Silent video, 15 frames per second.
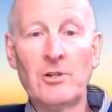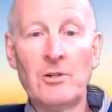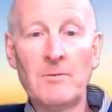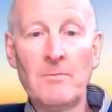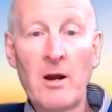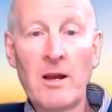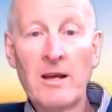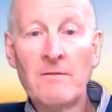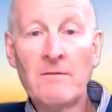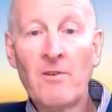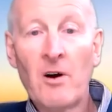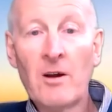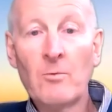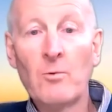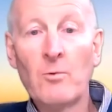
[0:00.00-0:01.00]
you might
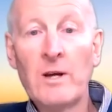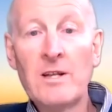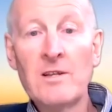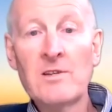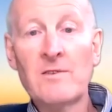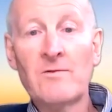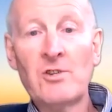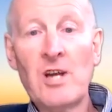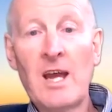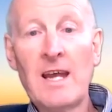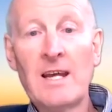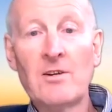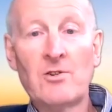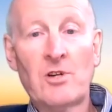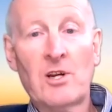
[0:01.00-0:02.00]
invite winds of
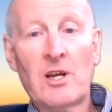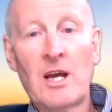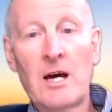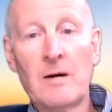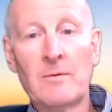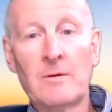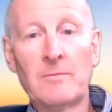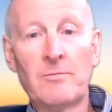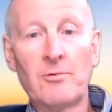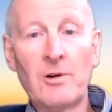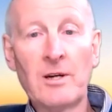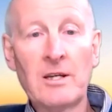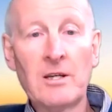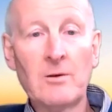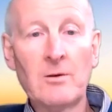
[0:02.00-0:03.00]
change to come and
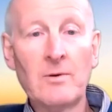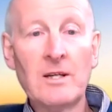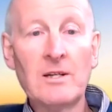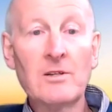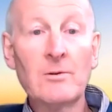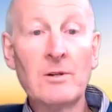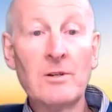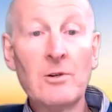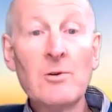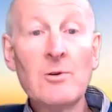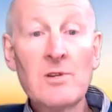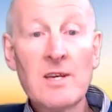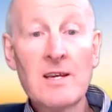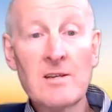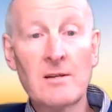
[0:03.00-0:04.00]
bring you into a new
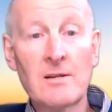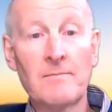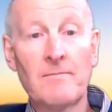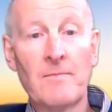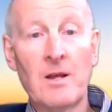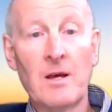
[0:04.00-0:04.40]
season,